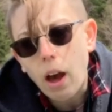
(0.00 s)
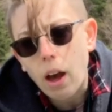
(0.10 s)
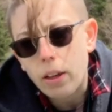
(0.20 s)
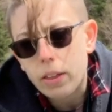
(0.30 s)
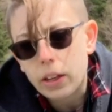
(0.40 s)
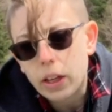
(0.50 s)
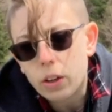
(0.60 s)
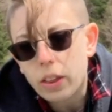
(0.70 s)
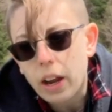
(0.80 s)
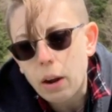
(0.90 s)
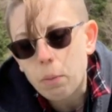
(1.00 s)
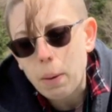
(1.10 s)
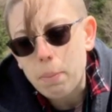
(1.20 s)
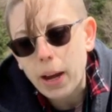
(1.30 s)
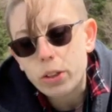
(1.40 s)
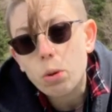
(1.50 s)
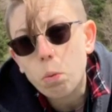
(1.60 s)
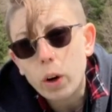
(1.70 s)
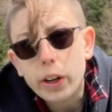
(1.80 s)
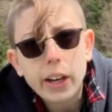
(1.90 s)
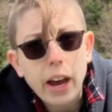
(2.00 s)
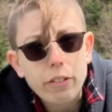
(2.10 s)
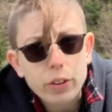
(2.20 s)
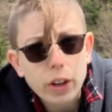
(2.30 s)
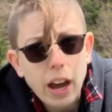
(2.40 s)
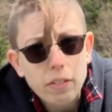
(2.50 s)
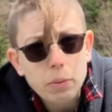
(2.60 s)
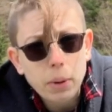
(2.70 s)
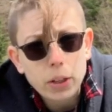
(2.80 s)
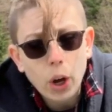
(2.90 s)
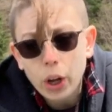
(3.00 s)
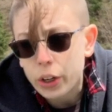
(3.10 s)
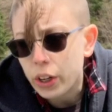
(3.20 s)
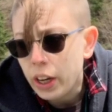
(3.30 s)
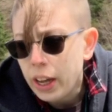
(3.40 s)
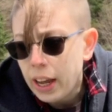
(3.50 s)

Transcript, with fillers: uh, the year that I went back to work after having my daughter.